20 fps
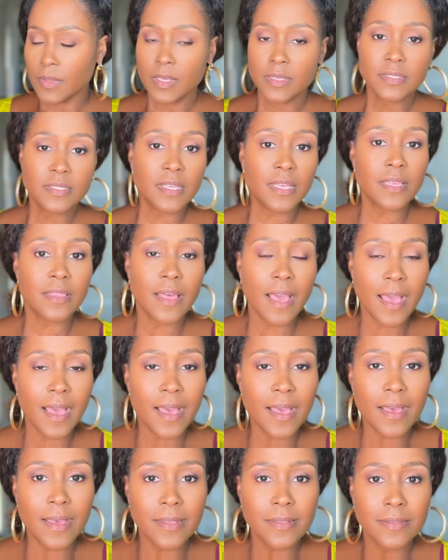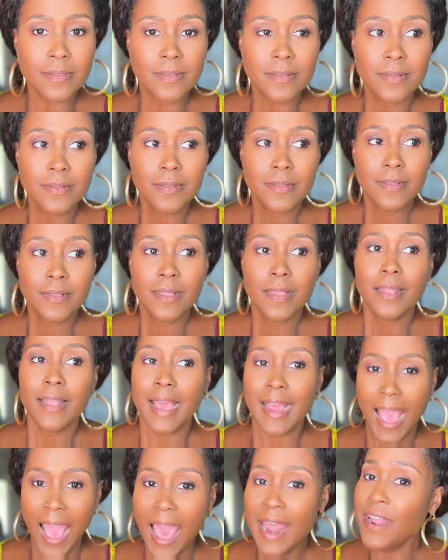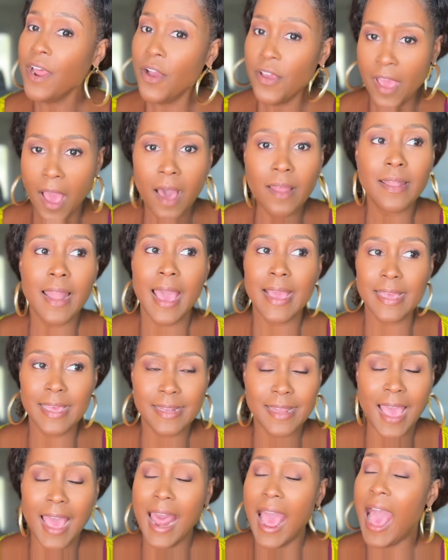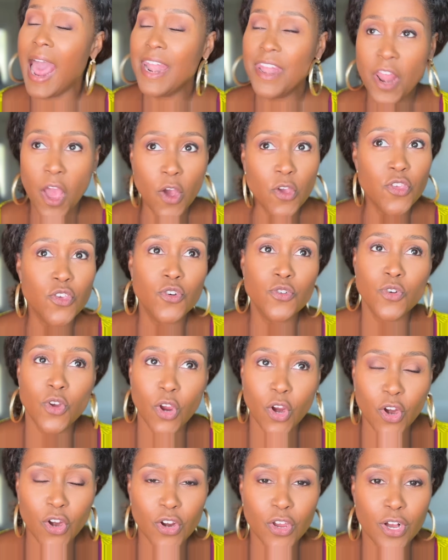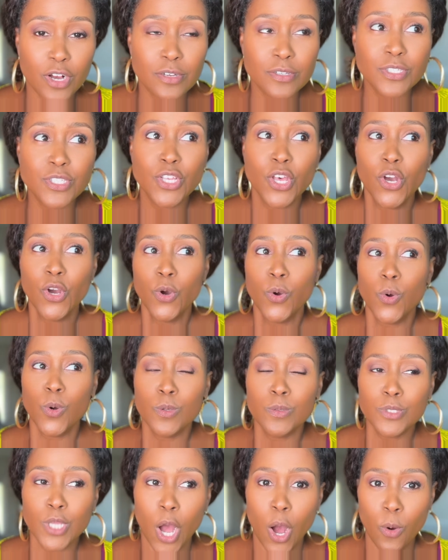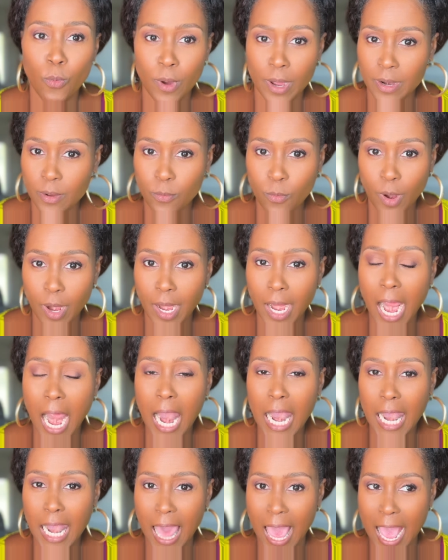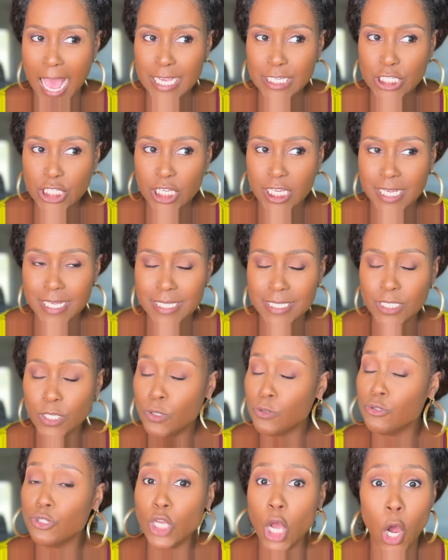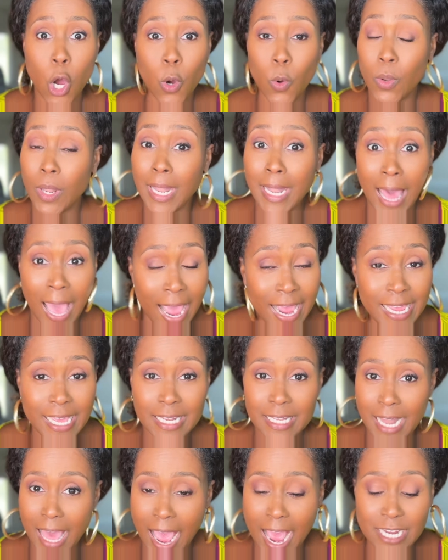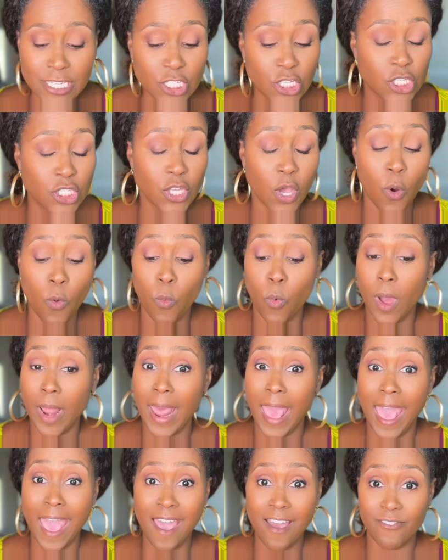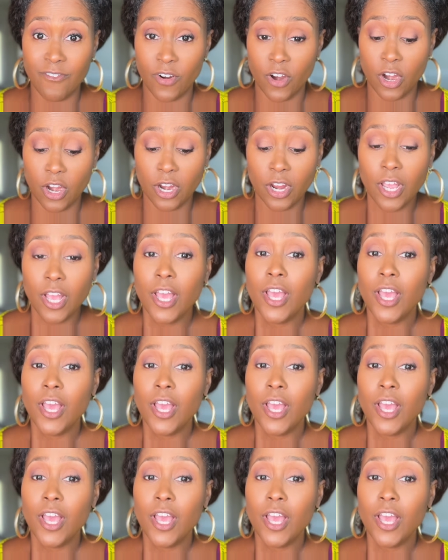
See that? Like, I know y'all liking that. I know you girls who don't want to wear lashes, who don't like lashes or whatever.